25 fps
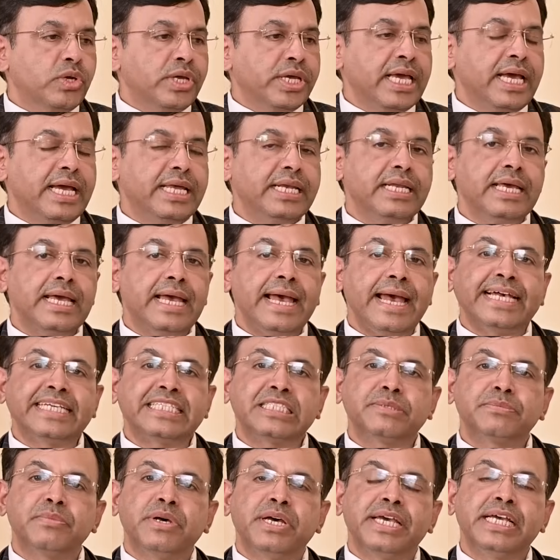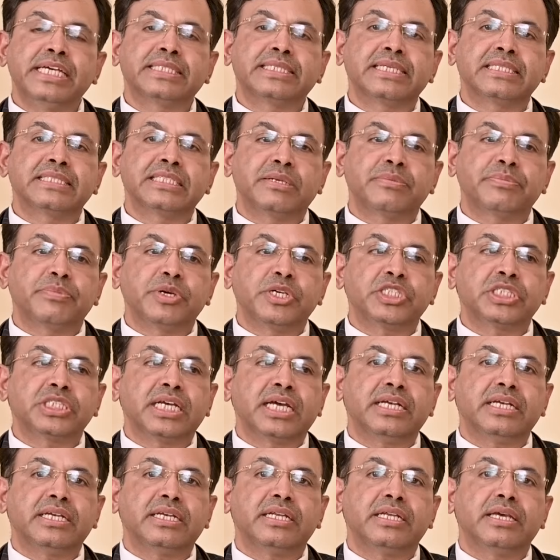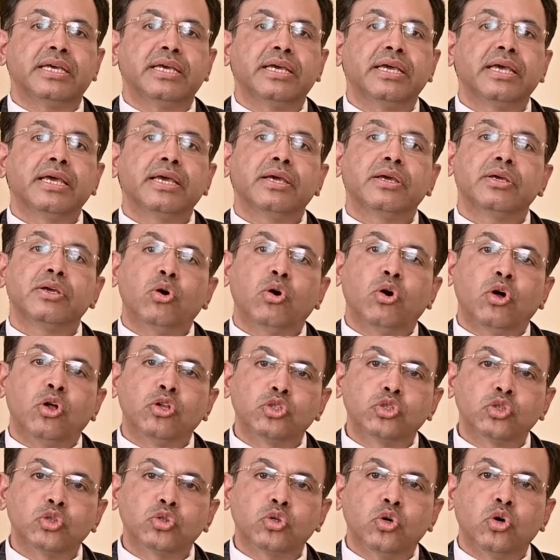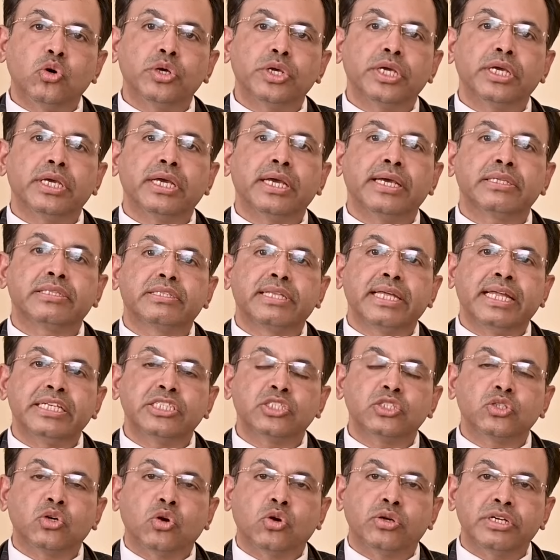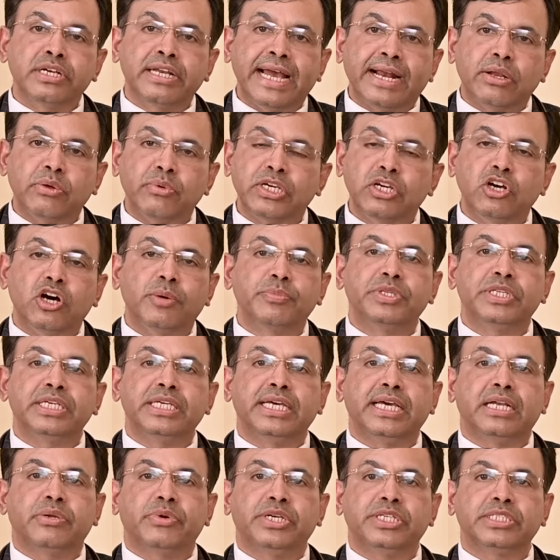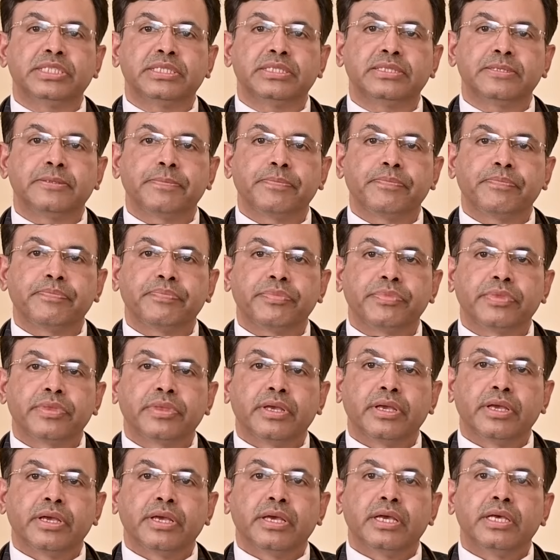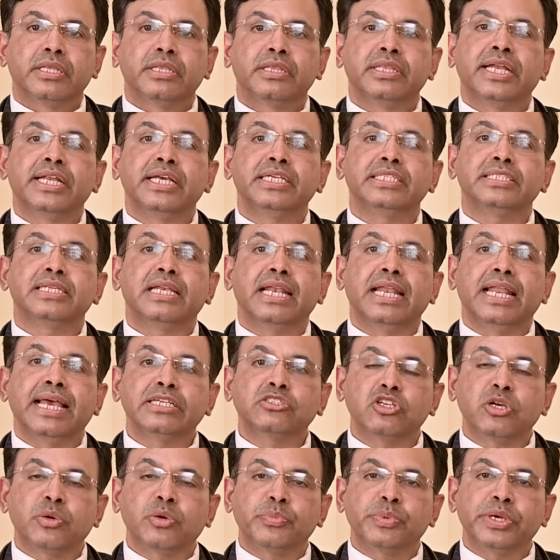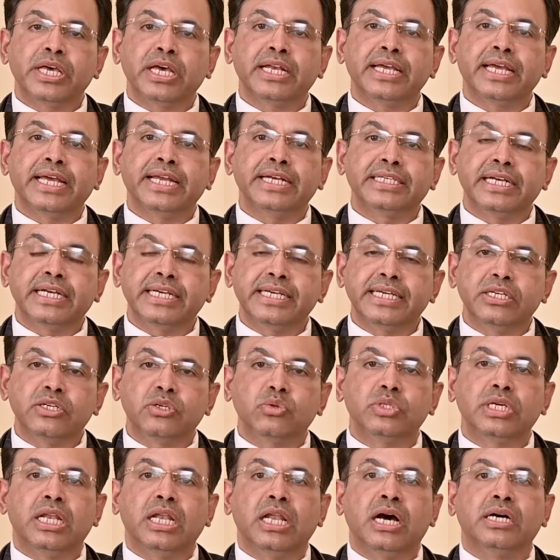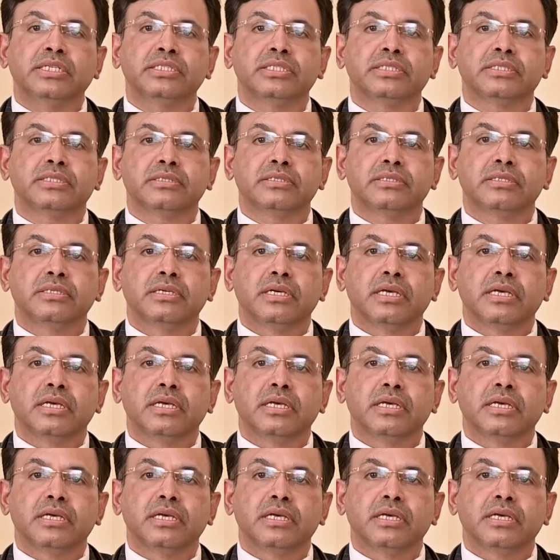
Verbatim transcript: So, again, asthma exacerbation also there is narrowing of the airways, there is less of air entering into the lungs,